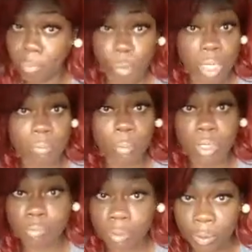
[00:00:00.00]
Whatever
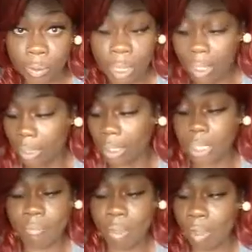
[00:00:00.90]
works for you. Like I
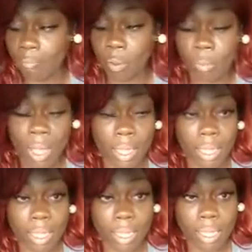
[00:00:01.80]
said, if your right
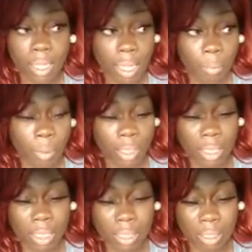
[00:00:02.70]
hand, what it
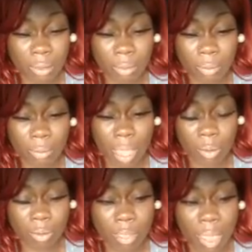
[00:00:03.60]
is,
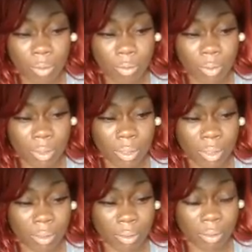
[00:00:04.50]
caught you,
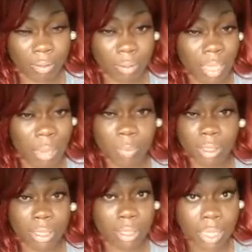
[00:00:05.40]

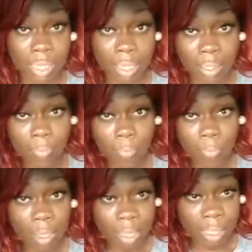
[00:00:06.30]
something's the sin,
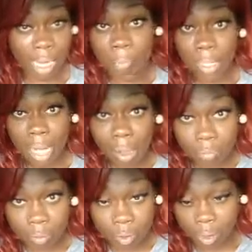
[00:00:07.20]
chop it
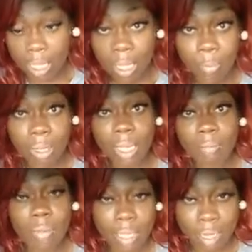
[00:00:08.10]
off or steal,
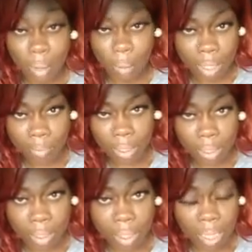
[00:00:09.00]
whatever, you know what I
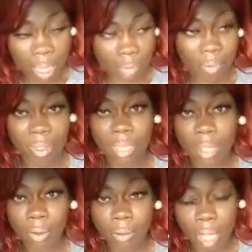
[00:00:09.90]
mean. If
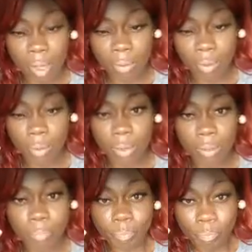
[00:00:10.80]
anything going to cause you to